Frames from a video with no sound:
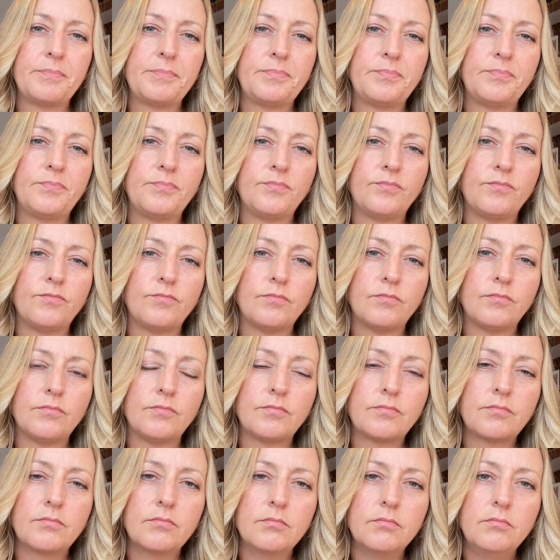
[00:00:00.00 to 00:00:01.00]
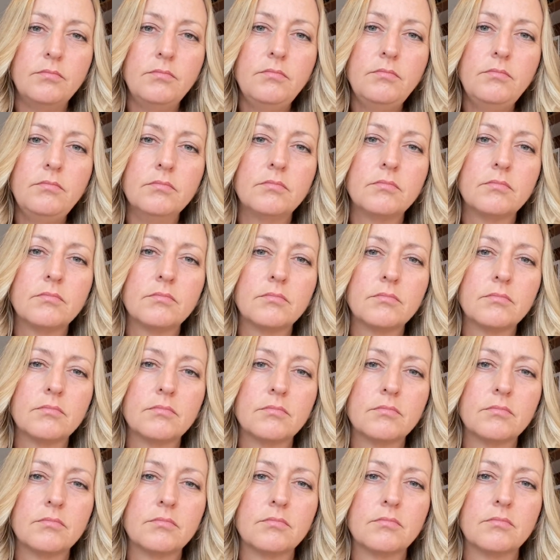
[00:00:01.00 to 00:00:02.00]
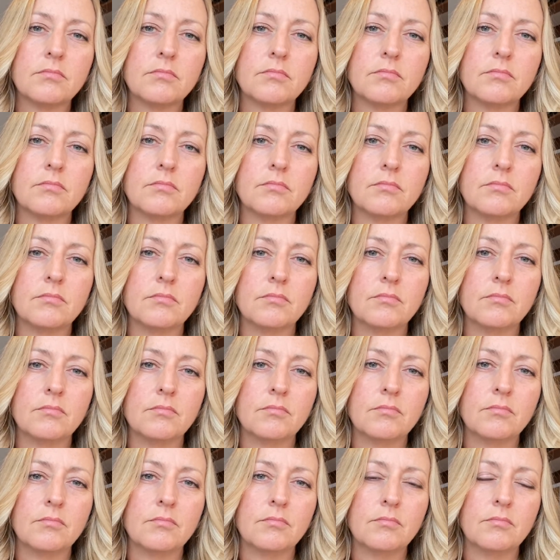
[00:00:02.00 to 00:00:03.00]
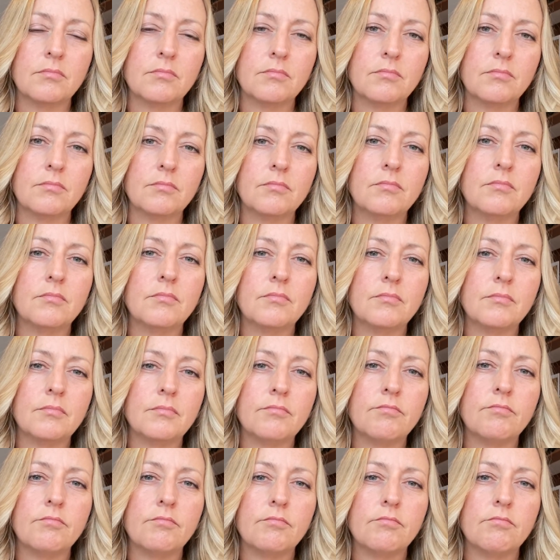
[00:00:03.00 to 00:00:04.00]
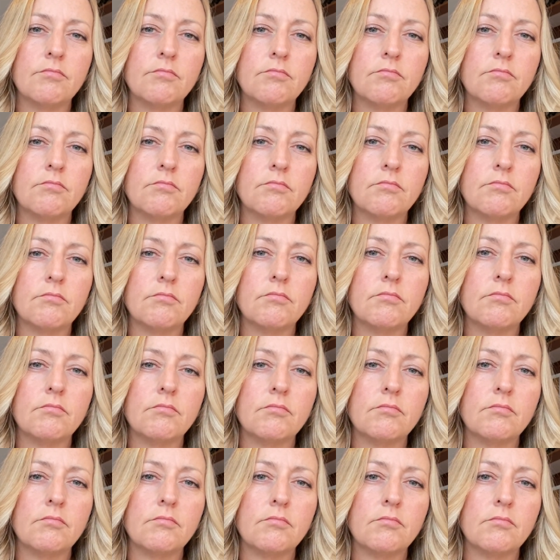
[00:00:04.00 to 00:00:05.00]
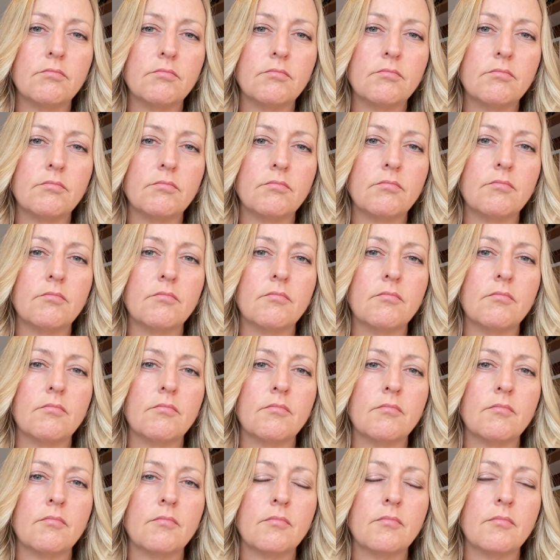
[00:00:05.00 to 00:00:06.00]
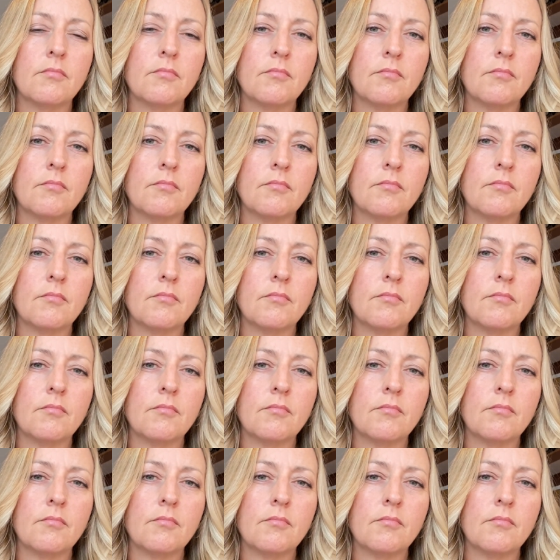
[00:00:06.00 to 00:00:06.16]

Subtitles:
(no one is talking)